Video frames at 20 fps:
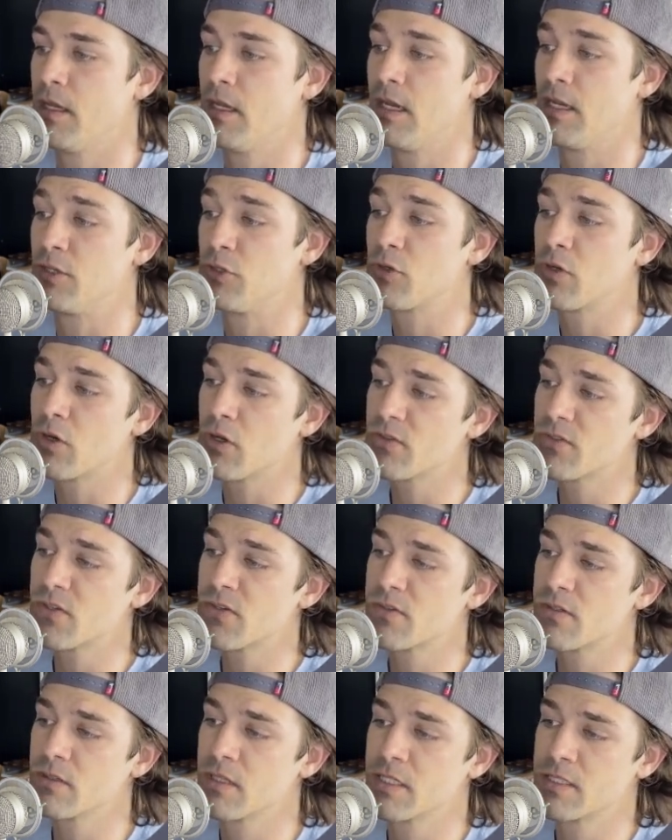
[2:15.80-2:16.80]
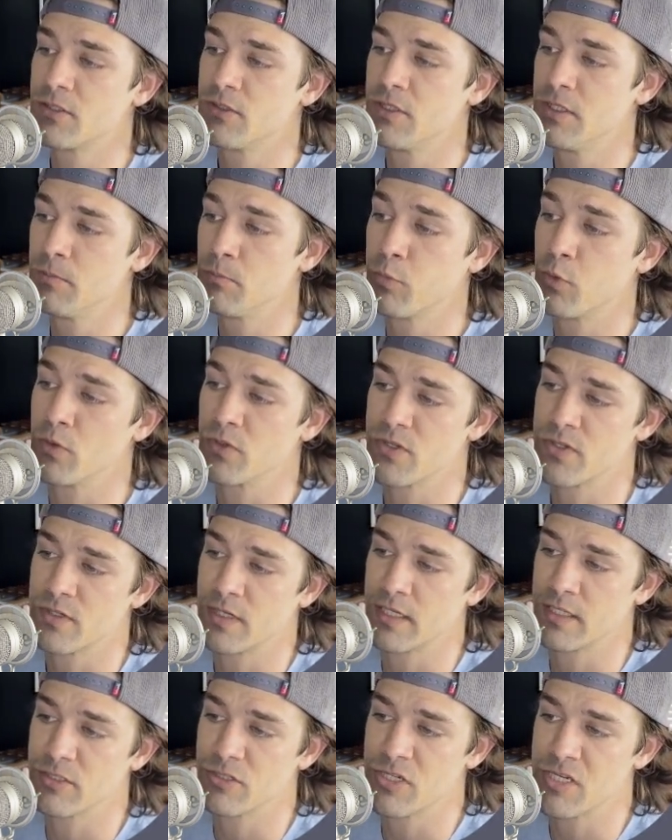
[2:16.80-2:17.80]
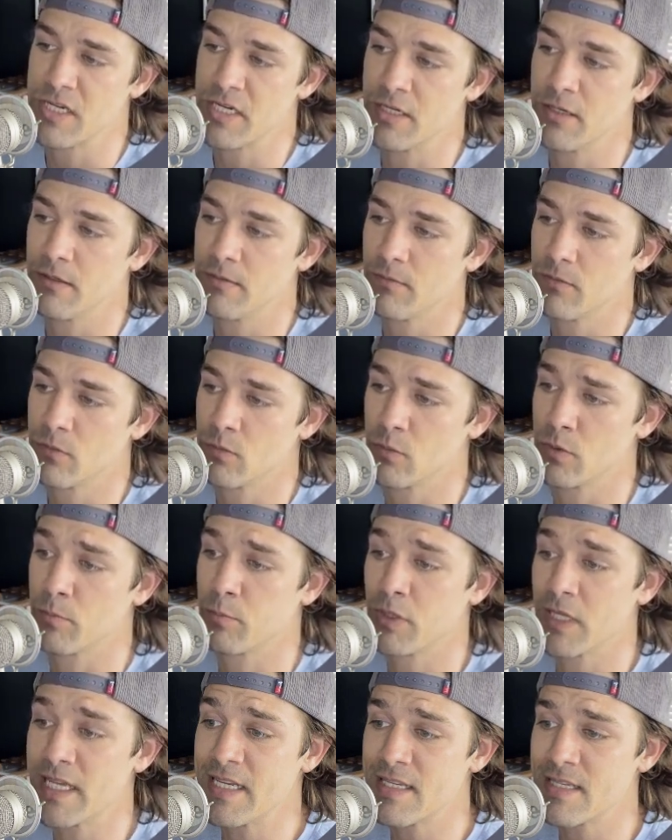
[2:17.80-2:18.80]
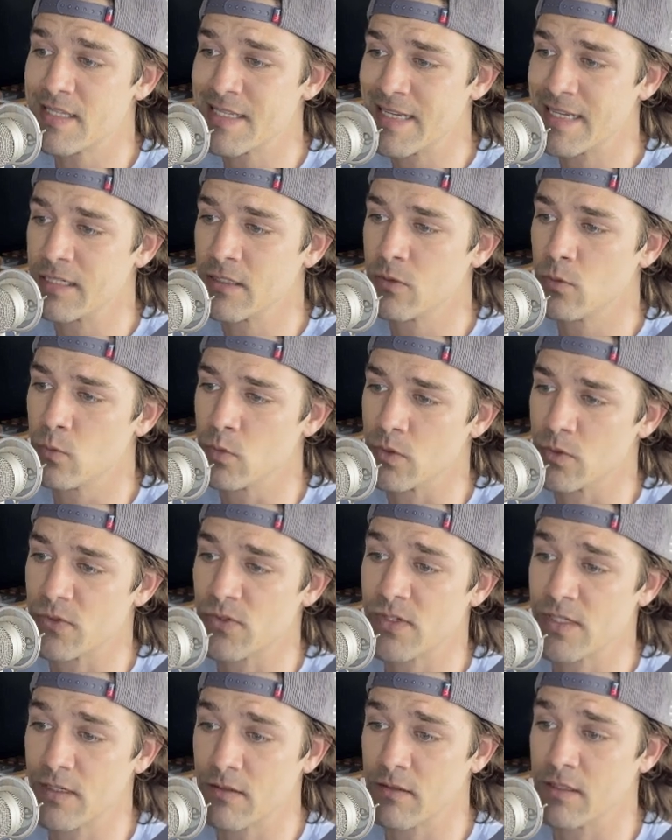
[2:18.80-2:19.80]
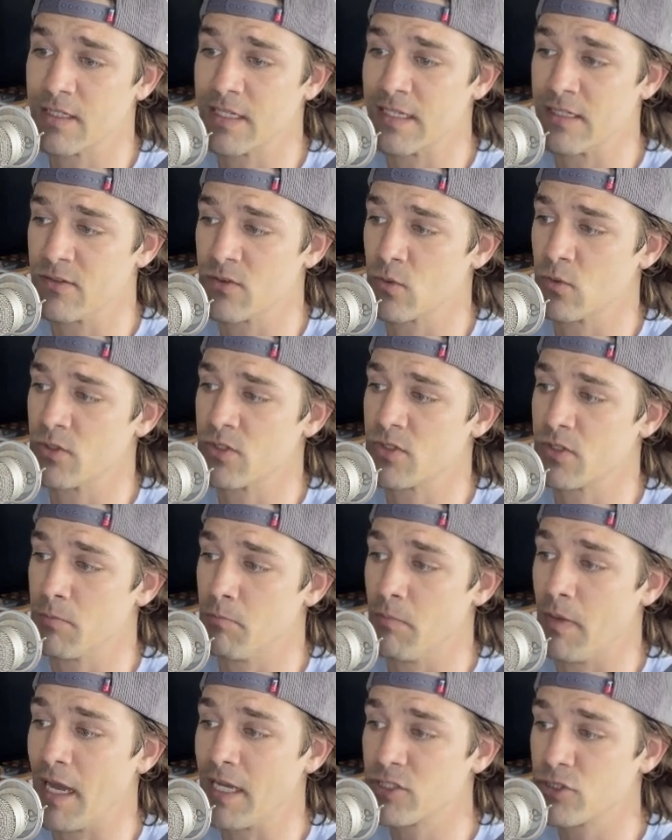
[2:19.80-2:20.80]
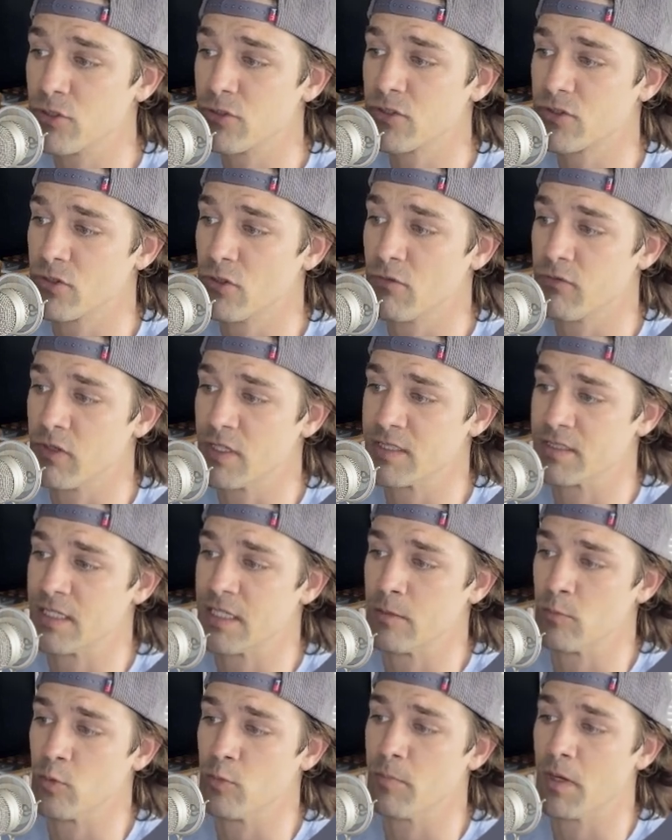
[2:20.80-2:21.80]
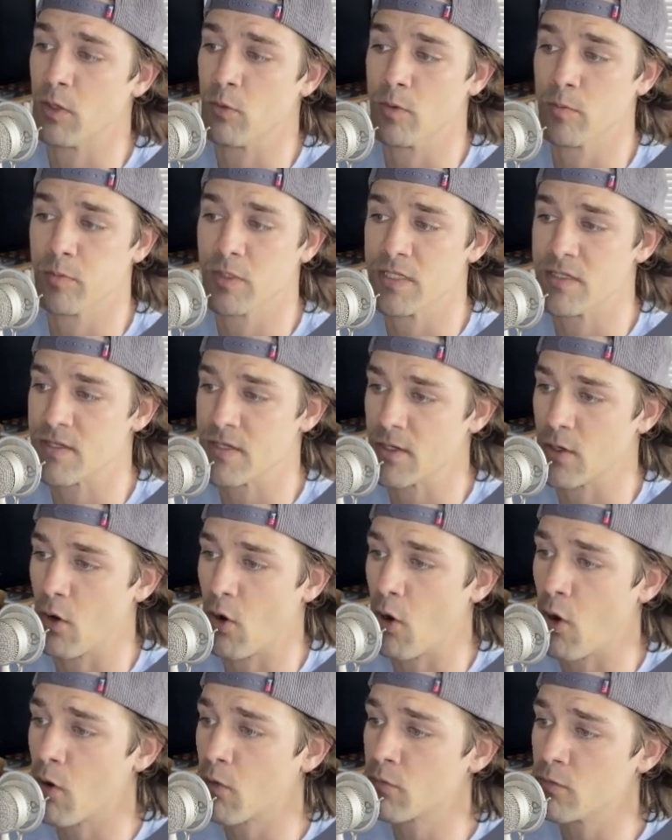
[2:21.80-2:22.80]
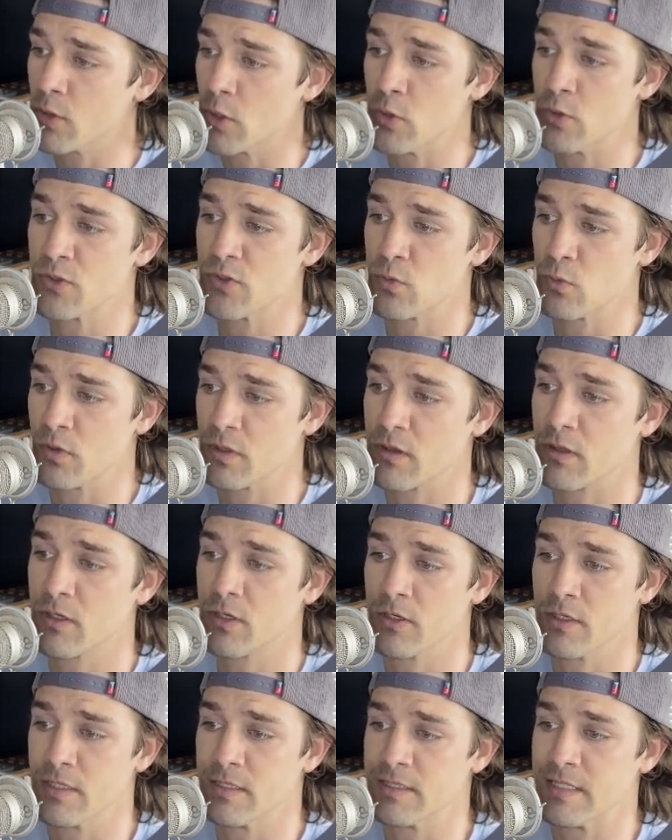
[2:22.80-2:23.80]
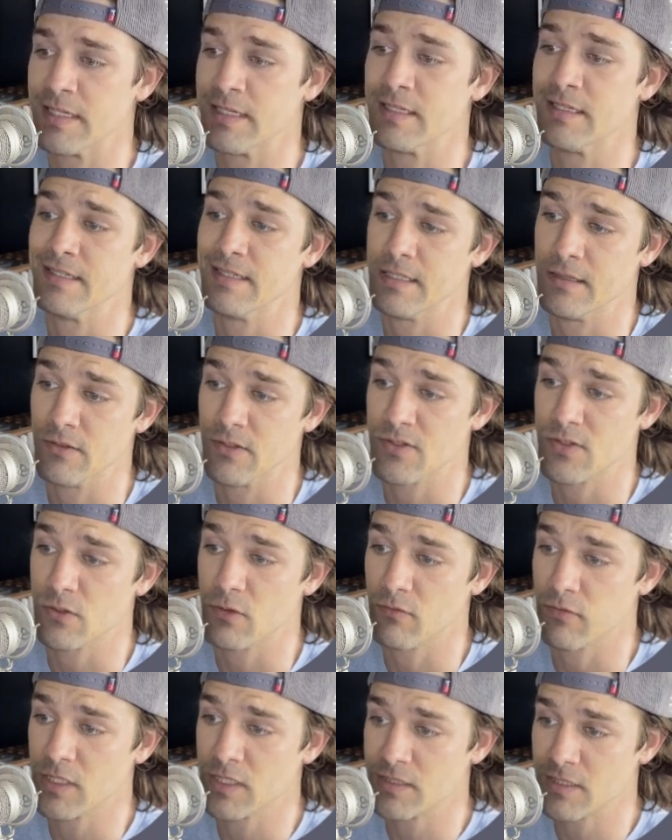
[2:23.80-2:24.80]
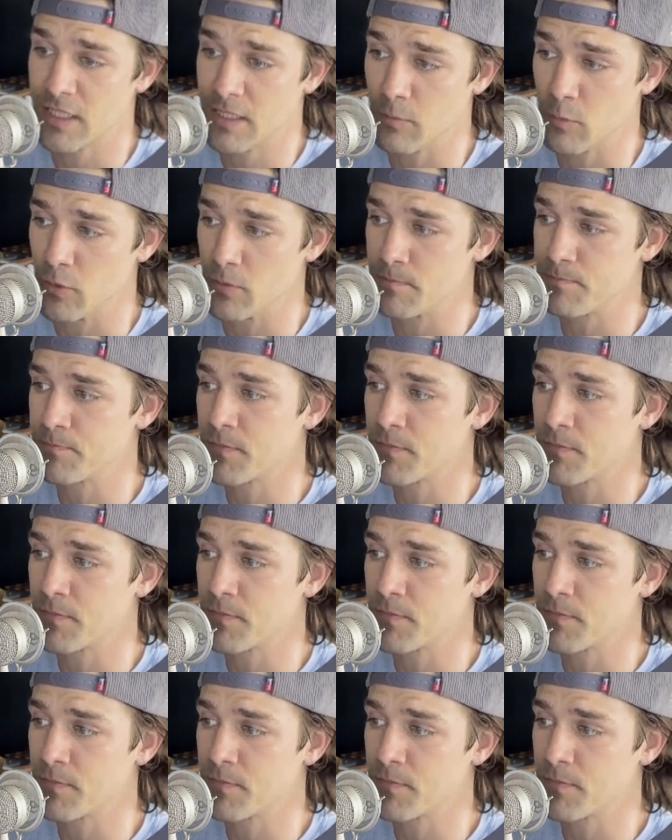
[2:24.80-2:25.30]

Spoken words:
And you can also select your import strategy here. Replace data will sync the data source to match your Snowflake table by replacing all rows with the current data in the Snowflake table.